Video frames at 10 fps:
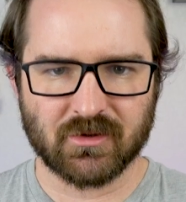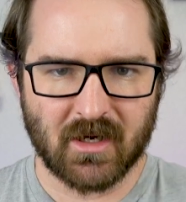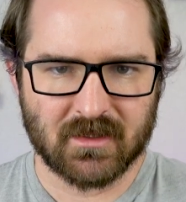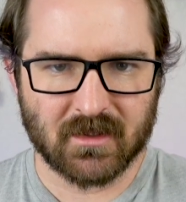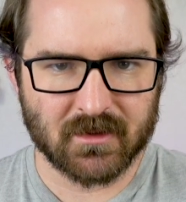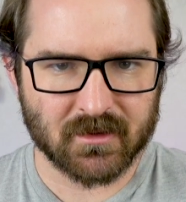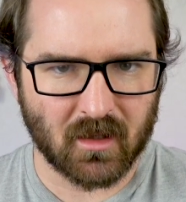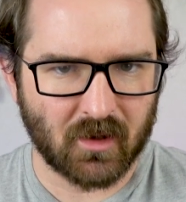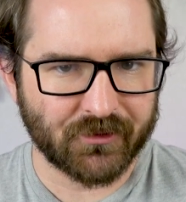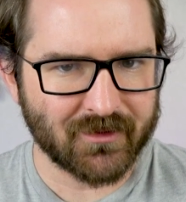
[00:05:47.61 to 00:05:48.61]
traits, there's
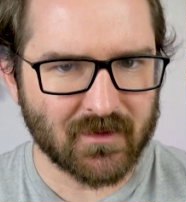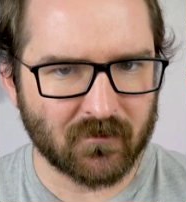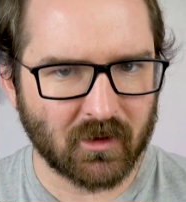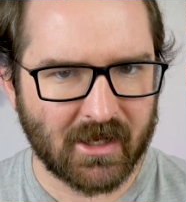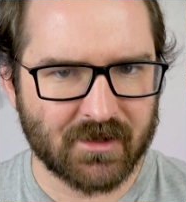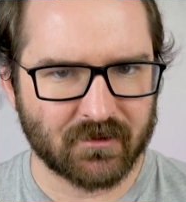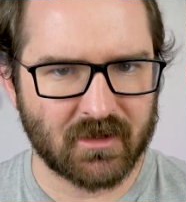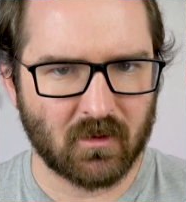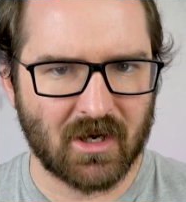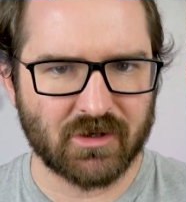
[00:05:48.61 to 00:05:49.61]
also some really
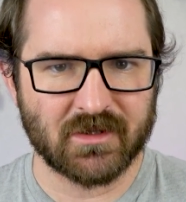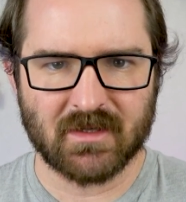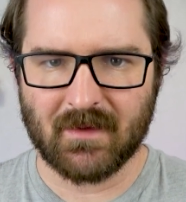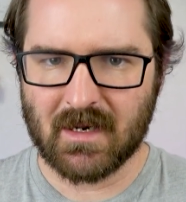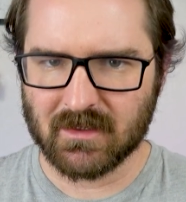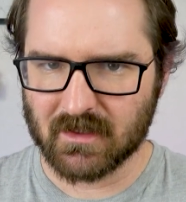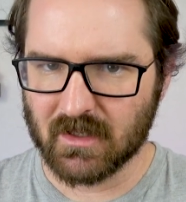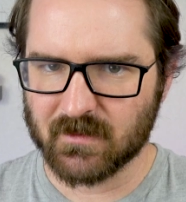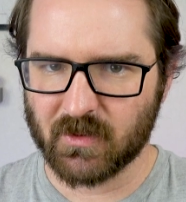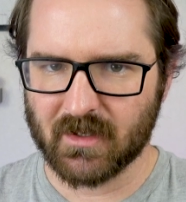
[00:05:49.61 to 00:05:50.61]
interesting questions that that
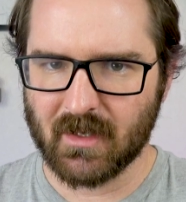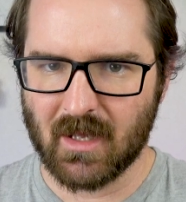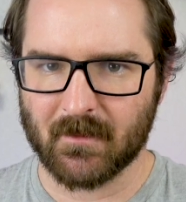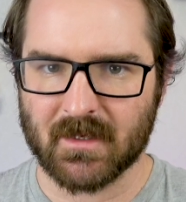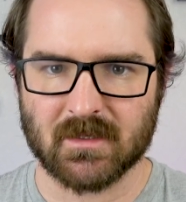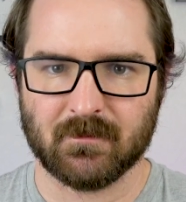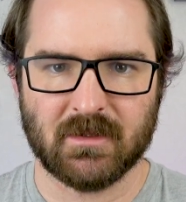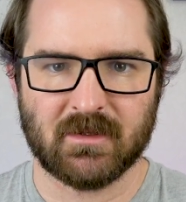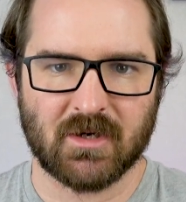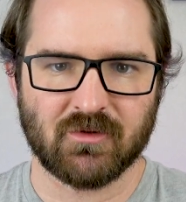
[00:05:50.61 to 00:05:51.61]
does bring up because
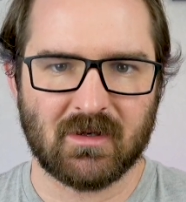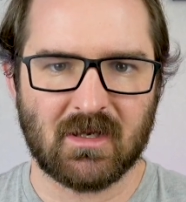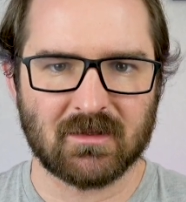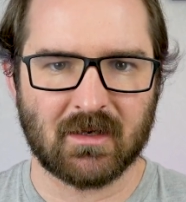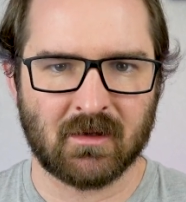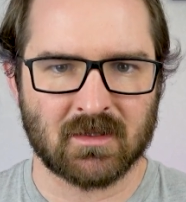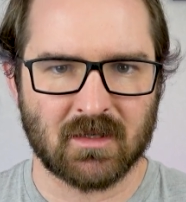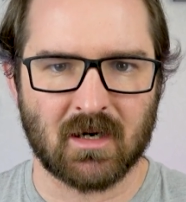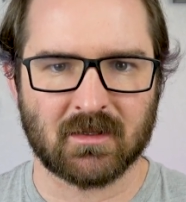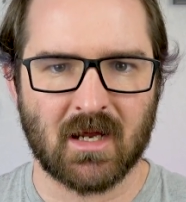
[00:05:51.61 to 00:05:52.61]
potentially things like the
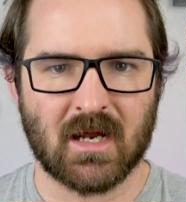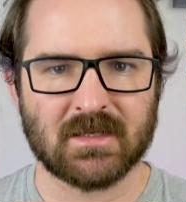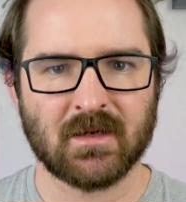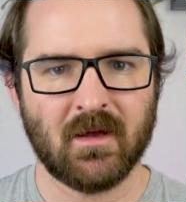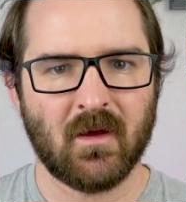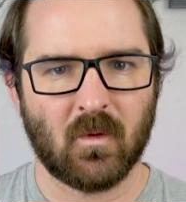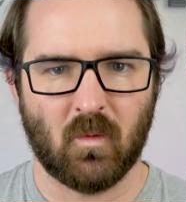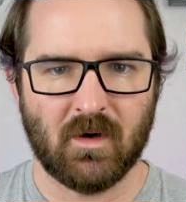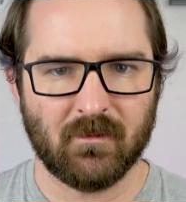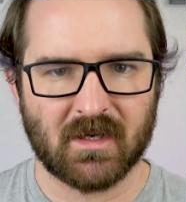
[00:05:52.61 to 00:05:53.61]
stalked eyes
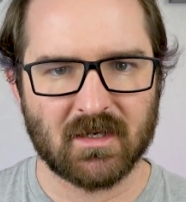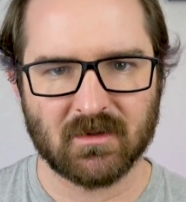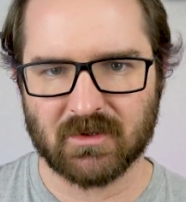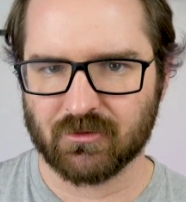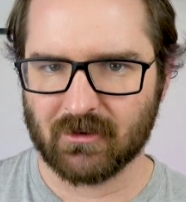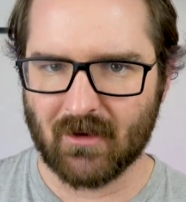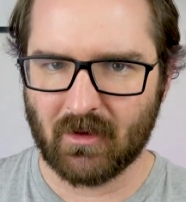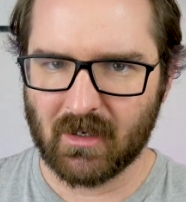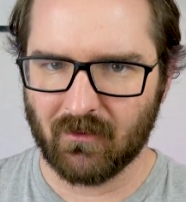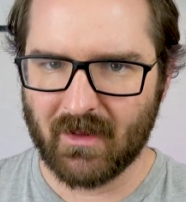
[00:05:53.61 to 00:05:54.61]
weren't because it was
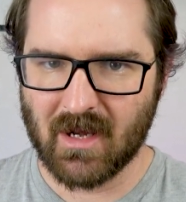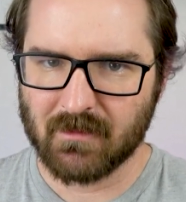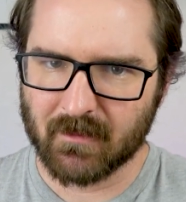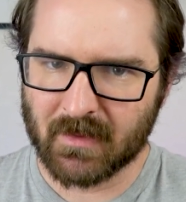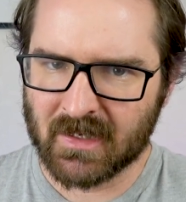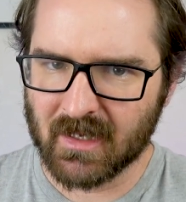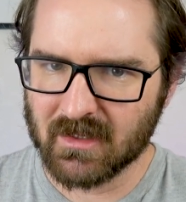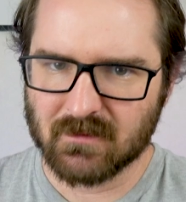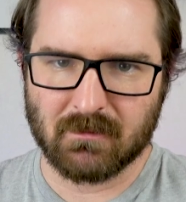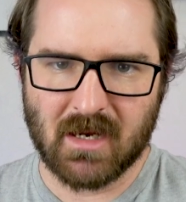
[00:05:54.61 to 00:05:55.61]
traveling on land, but
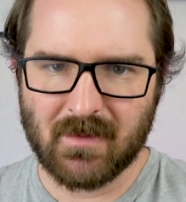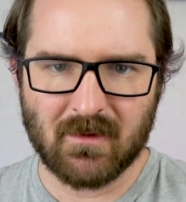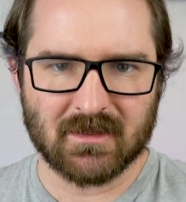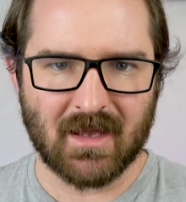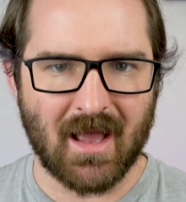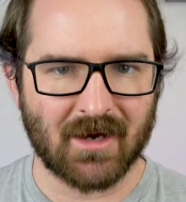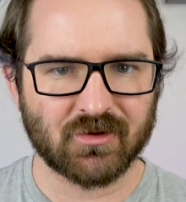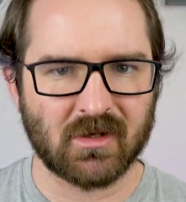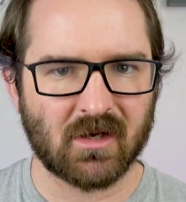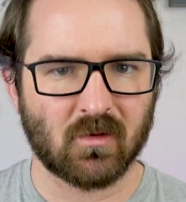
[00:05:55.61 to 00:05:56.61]
because maybe it was
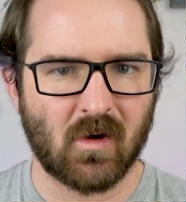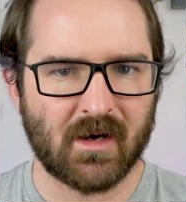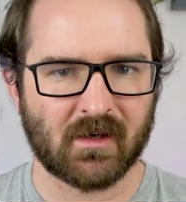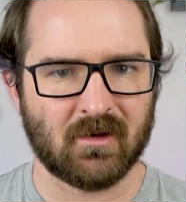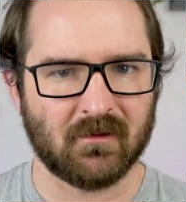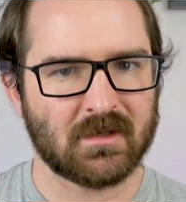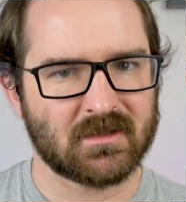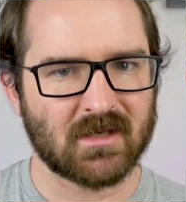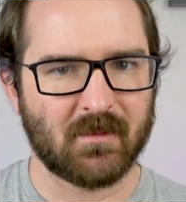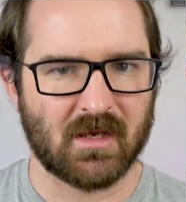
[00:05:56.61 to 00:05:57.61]
actually aquatic or at
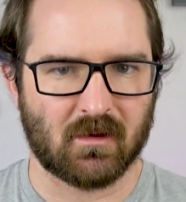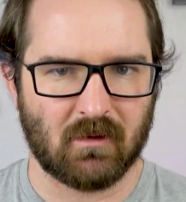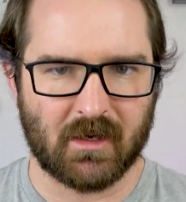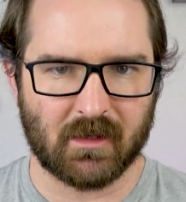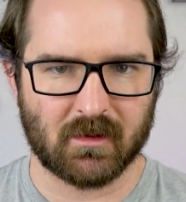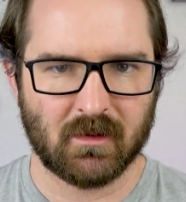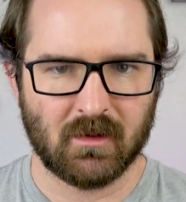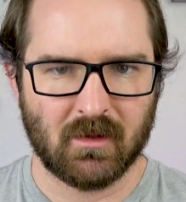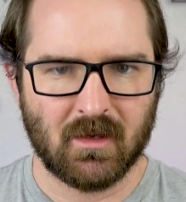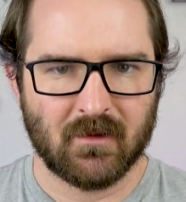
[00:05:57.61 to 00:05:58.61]
least semi aquatic.
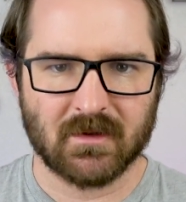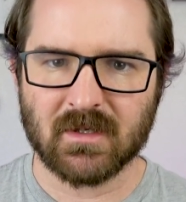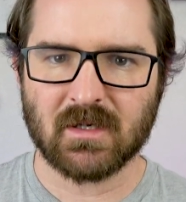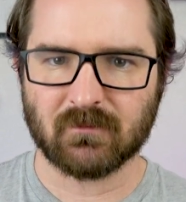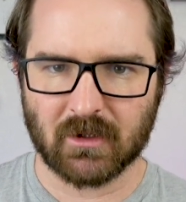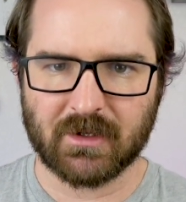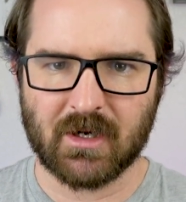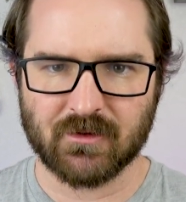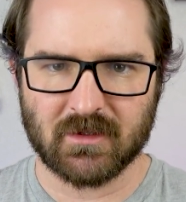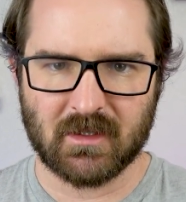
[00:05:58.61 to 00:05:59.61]
This is a really
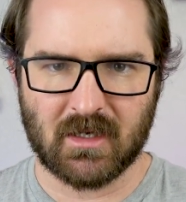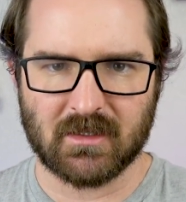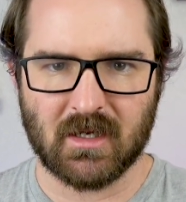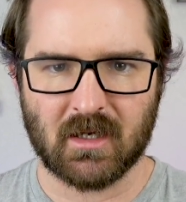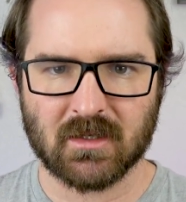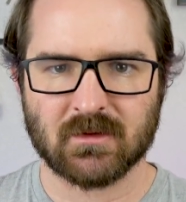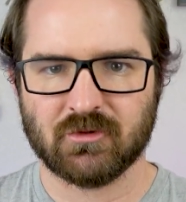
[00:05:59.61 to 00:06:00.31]
interesting idea because